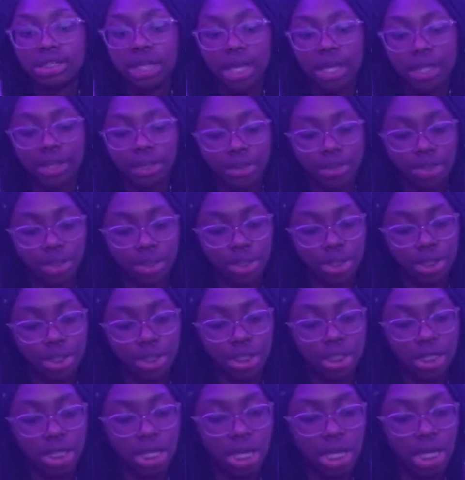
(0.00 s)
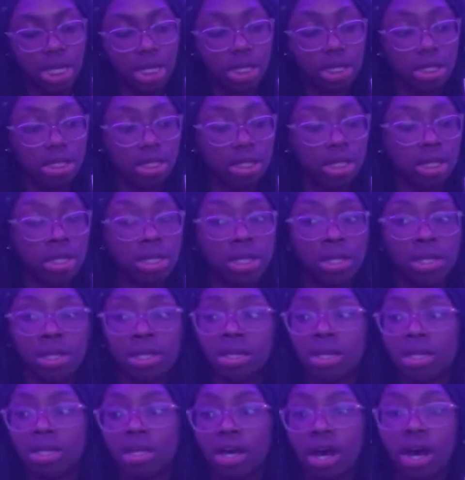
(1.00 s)
8:30, and
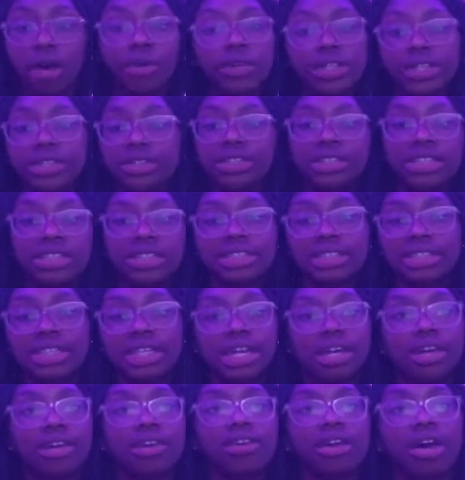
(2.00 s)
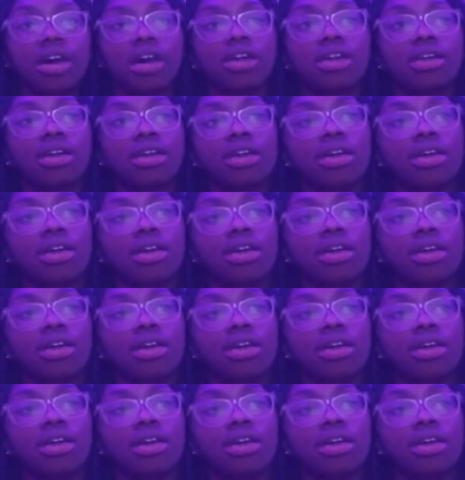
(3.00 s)
are we doing this today or not?